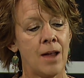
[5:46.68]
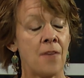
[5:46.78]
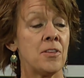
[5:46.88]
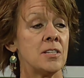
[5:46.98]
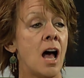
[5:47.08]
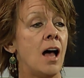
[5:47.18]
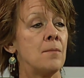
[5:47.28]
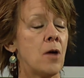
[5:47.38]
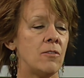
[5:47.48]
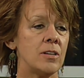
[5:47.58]
at the
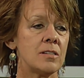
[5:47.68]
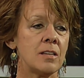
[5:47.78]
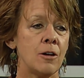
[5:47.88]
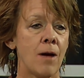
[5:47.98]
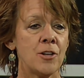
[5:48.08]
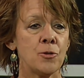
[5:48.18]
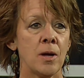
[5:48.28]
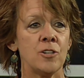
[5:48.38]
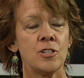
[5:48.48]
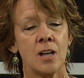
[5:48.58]
time, obviously,
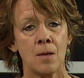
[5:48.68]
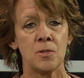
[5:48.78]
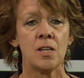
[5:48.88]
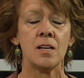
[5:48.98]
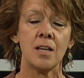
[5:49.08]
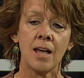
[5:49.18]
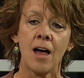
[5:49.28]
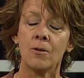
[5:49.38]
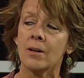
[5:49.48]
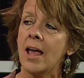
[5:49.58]
graduation, I'm sending
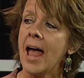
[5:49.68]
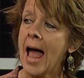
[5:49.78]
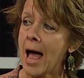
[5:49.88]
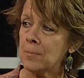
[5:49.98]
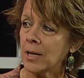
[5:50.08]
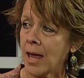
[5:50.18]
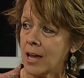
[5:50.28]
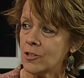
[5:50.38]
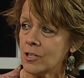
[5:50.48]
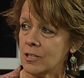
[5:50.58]
out
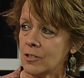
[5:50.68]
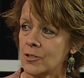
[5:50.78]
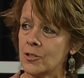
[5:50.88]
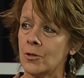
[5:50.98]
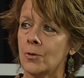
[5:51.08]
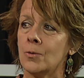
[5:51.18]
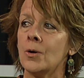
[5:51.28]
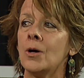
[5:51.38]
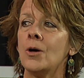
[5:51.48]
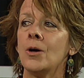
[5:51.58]
applications to
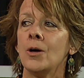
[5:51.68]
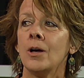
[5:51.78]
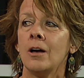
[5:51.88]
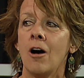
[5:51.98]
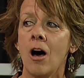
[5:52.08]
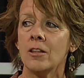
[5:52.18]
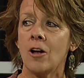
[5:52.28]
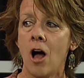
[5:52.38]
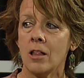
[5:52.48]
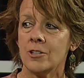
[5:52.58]
all the
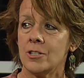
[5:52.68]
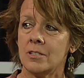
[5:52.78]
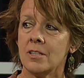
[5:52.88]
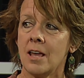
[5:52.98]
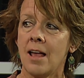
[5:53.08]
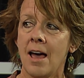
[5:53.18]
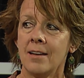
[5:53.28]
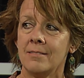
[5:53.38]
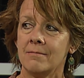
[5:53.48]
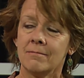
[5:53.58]
colleges that
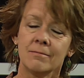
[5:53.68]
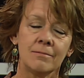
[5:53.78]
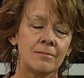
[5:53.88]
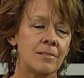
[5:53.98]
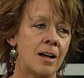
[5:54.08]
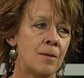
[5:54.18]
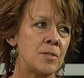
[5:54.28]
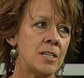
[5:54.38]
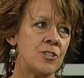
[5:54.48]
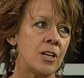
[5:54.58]
had
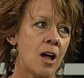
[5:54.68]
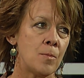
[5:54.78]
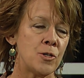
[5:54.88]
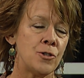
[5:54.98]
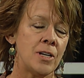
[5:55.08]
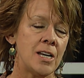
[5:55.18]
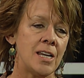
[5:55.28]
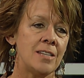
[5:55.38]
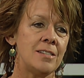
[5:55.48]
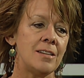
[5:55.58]
teaching
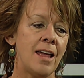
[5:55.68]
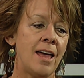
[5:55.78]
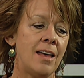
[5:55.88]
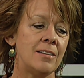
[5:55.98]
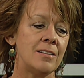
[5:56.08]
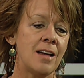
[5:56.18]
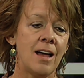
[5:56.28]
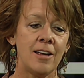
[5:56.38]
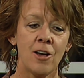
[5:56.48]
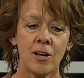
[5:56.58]
opportunities, and
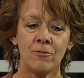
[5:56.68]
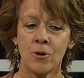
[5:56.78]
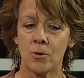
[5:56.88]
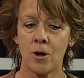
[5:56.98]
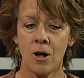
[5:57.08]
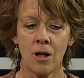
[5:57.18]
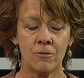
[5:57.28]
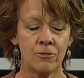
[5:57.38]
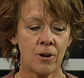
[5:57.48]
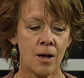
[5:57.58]
I got a phone call
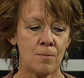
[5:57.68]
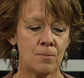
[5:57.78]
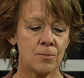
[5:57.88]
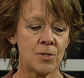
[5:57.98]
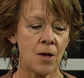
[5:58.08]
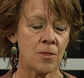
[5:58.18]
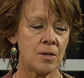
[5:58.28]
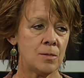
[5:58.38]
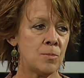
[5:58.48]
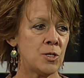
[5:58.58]
from
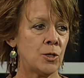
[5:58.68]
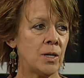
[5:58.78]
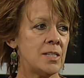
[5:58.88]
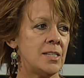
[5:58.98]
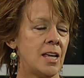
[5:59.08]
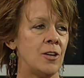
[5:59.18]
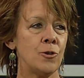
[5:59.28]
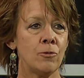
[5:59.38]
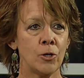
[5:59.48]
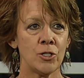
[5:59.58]
Southeast Missouri State
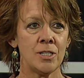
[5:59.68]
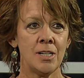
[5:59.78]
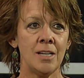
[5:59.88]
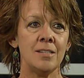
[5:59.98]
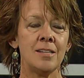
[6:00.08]
University